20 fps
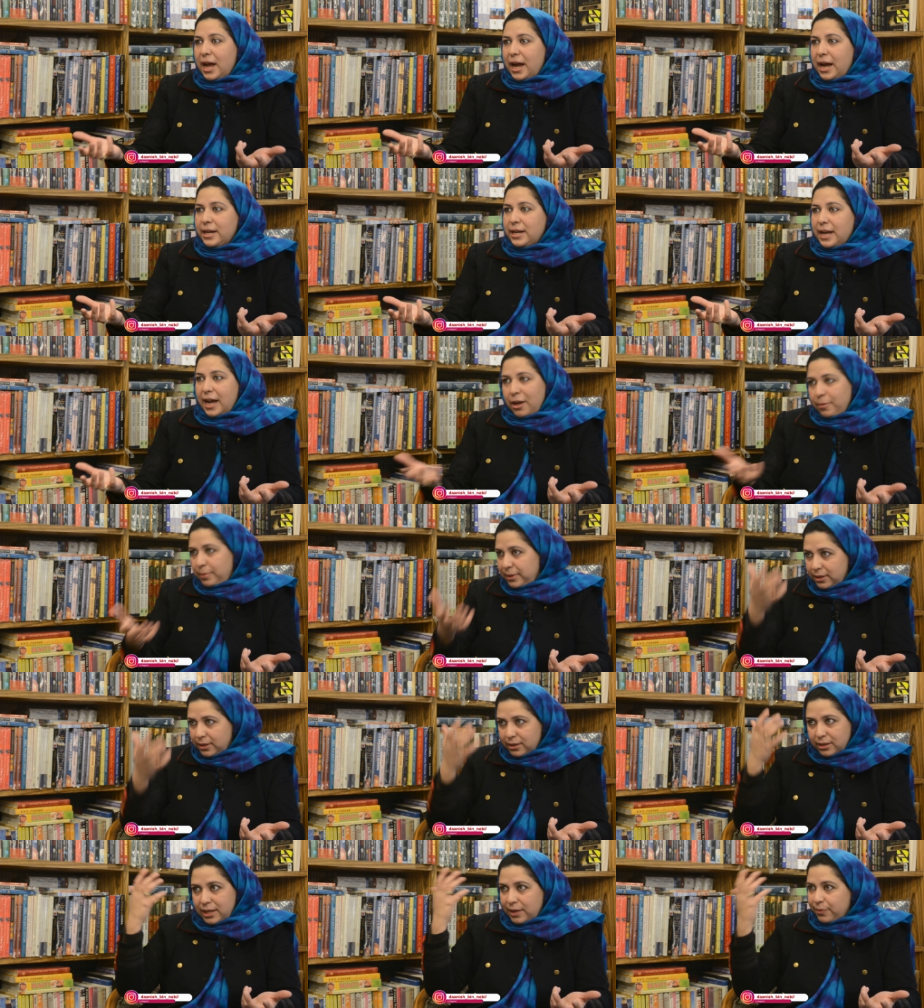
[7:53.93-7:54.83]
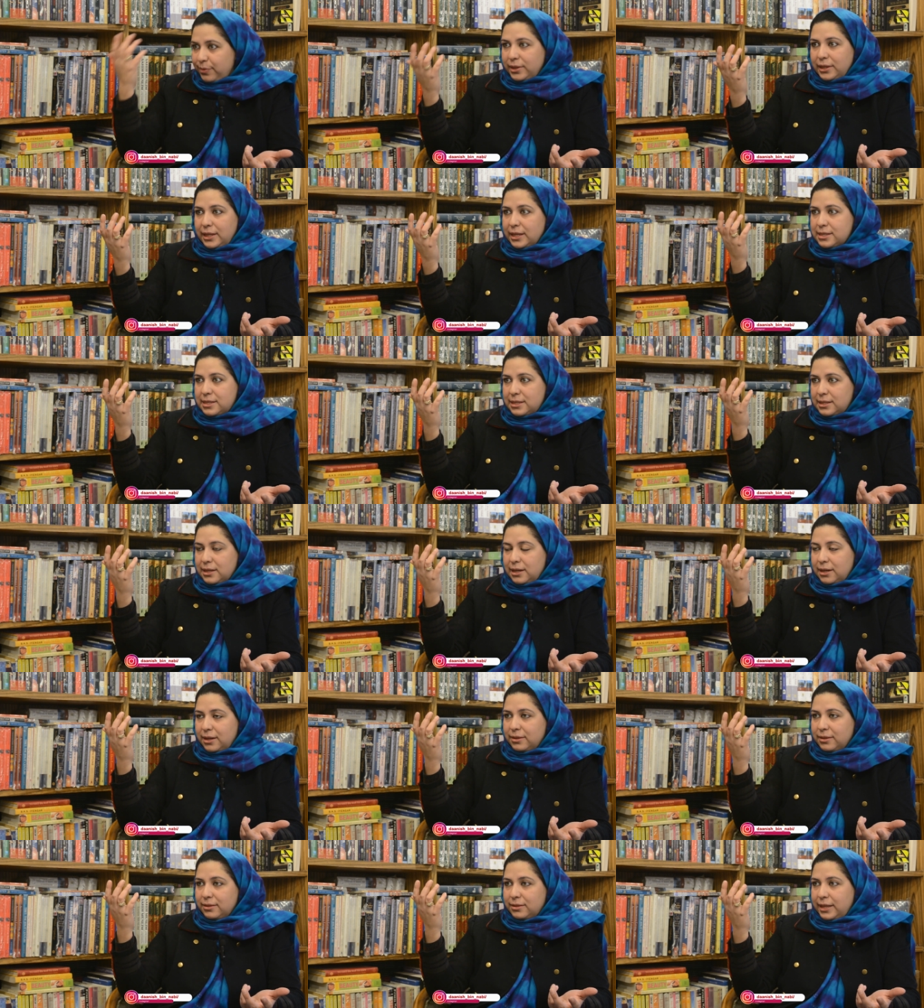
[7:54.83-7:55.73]
and I have been given this
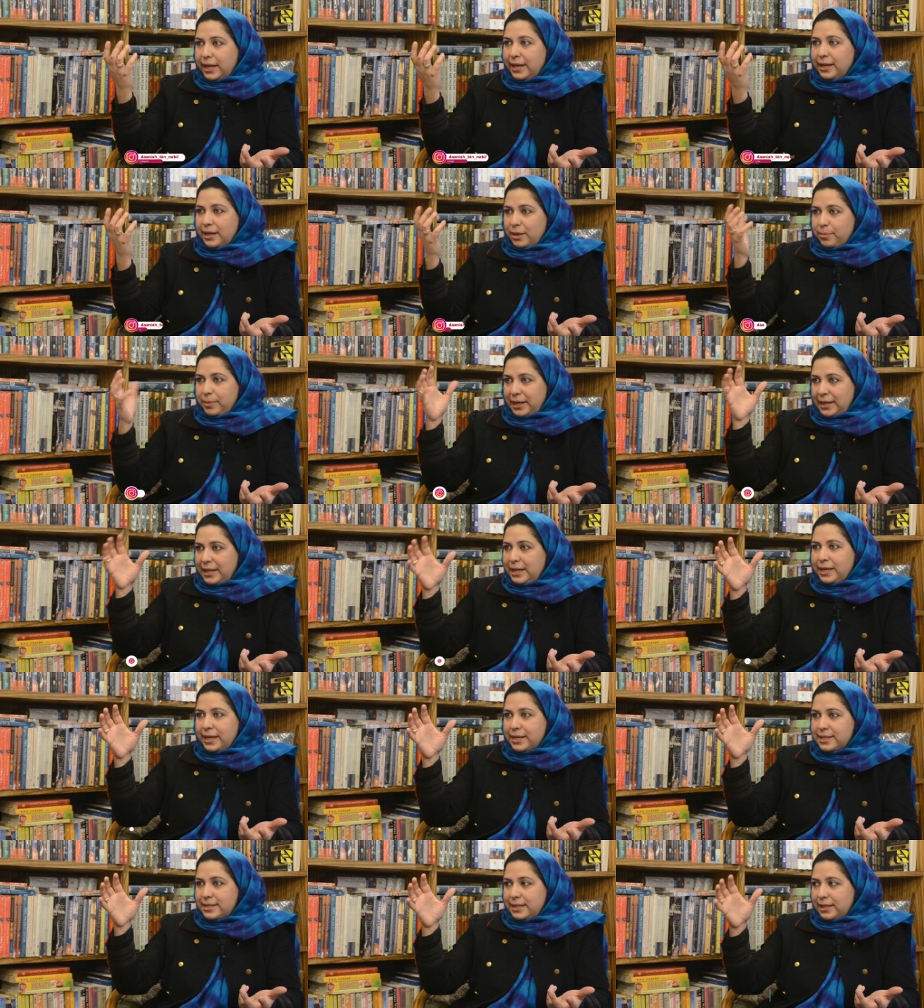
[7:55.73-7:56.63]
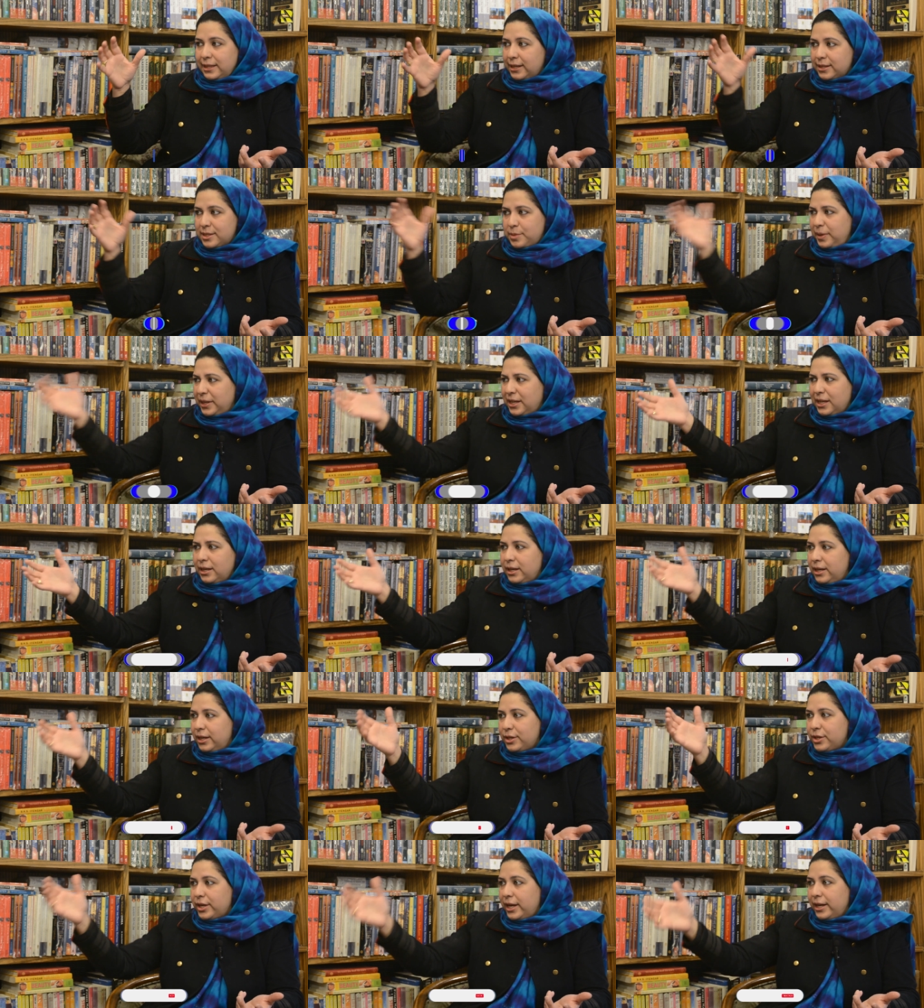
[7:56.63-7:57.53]
uh, thing in my legacy that
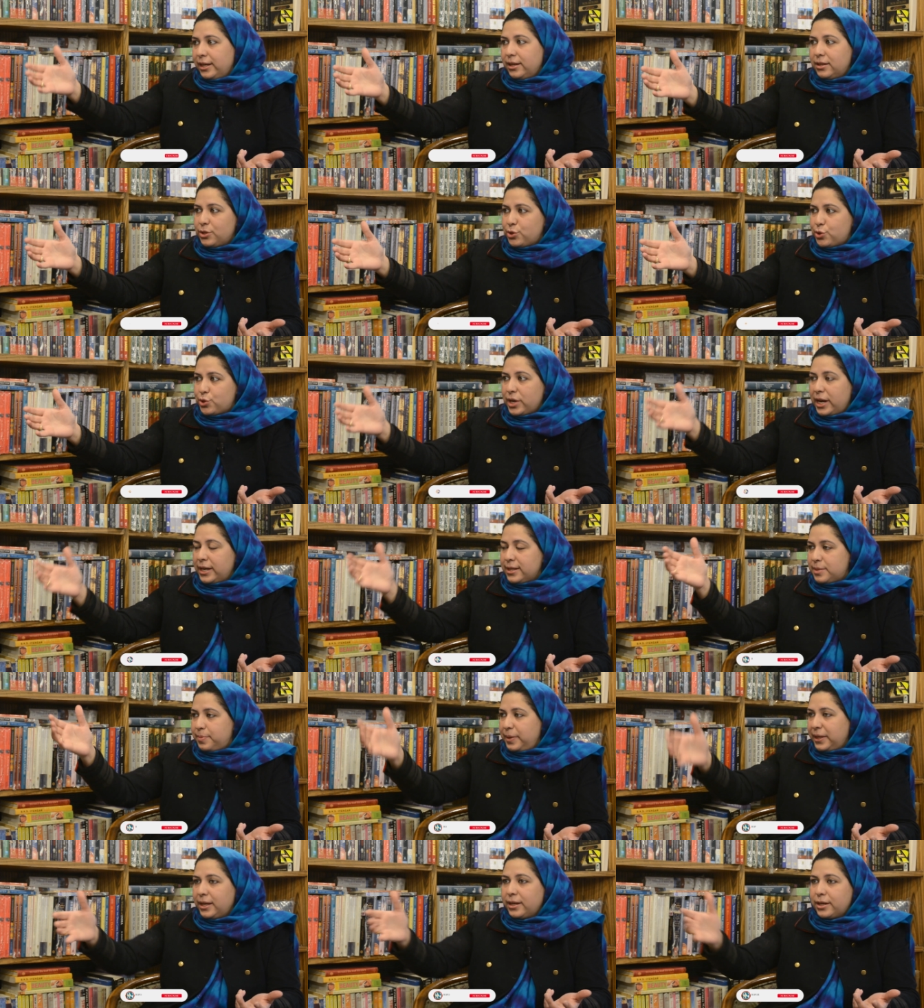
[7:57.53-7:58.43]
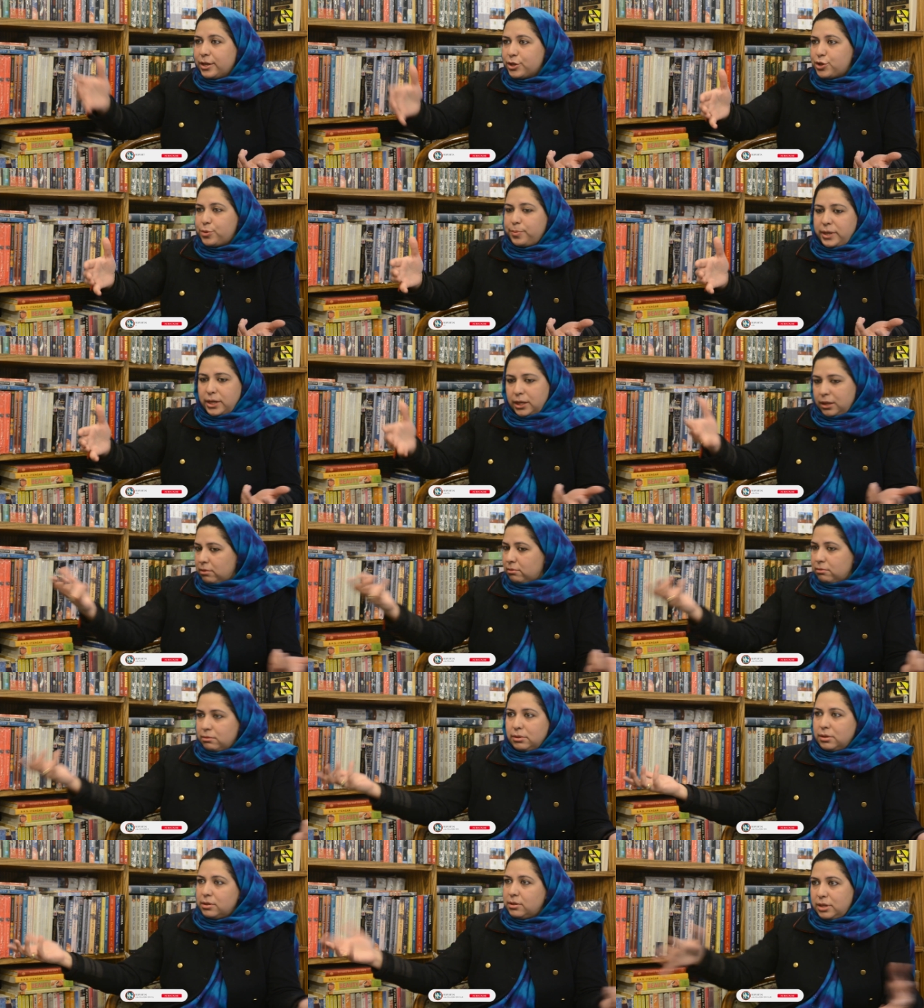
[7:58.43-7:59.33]
speaking English and speaking Kashmiri
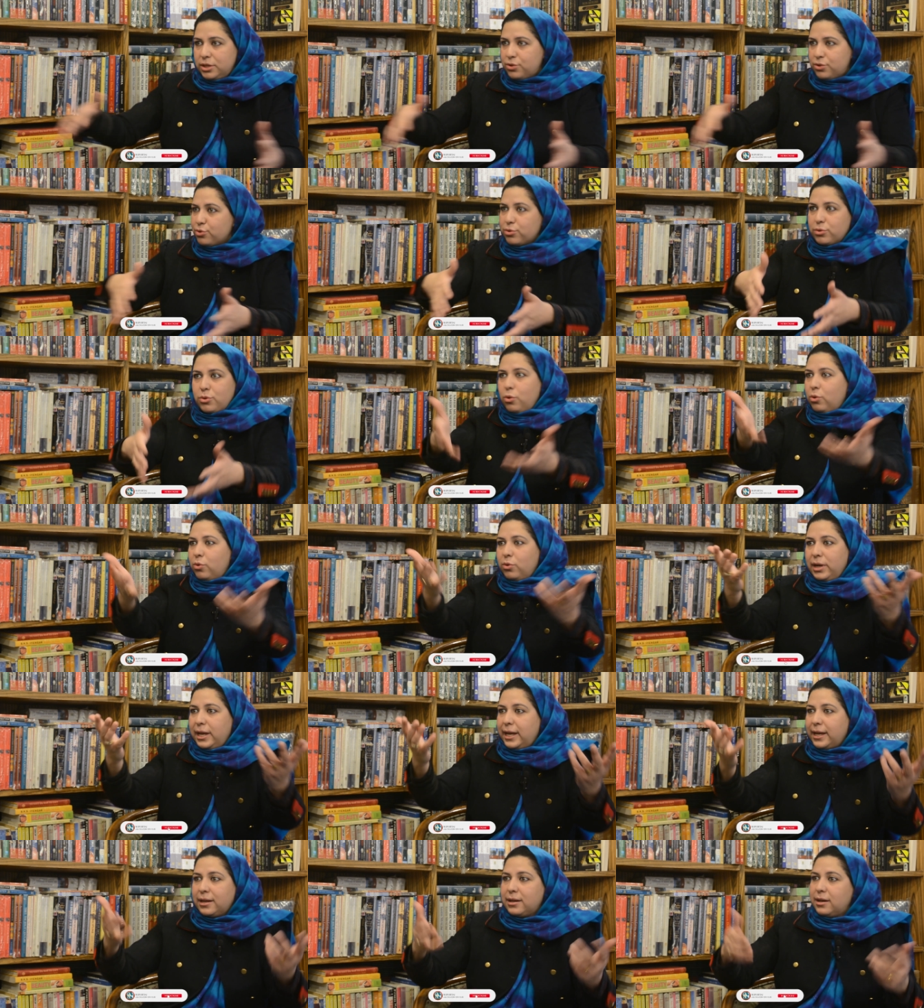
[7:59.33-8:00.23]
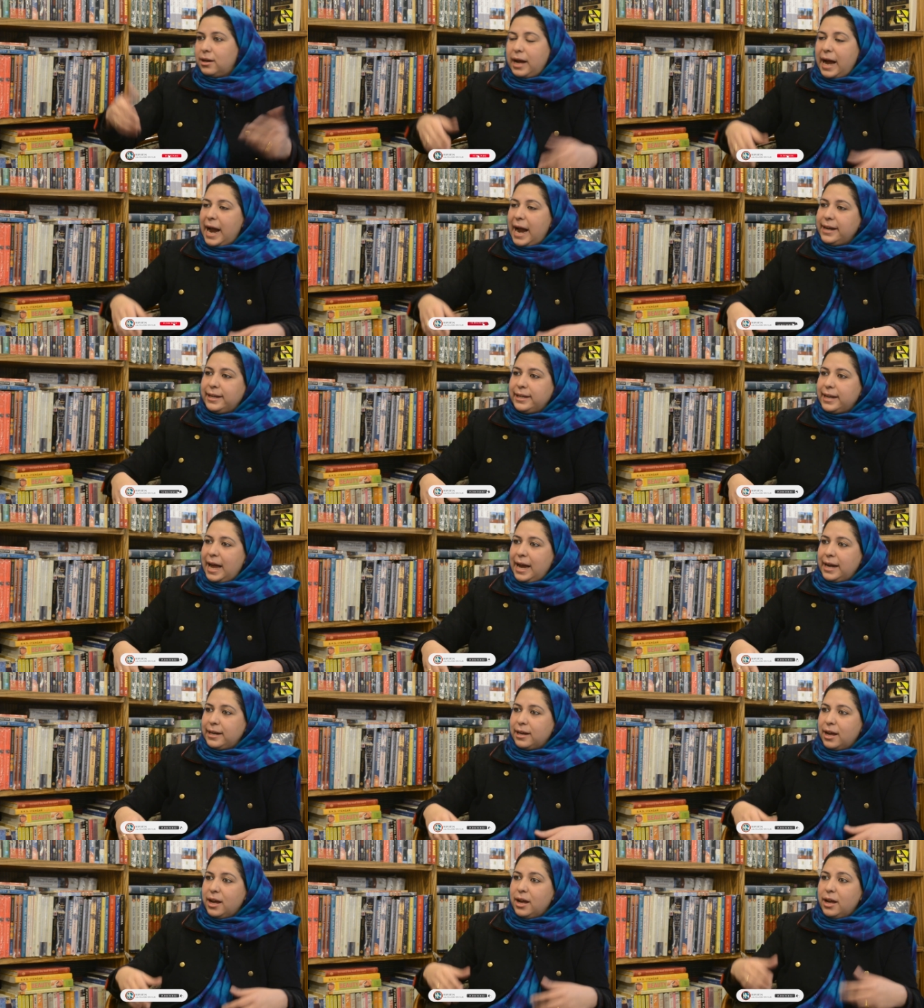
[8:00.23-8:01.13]
they should go like uh, hand in hand.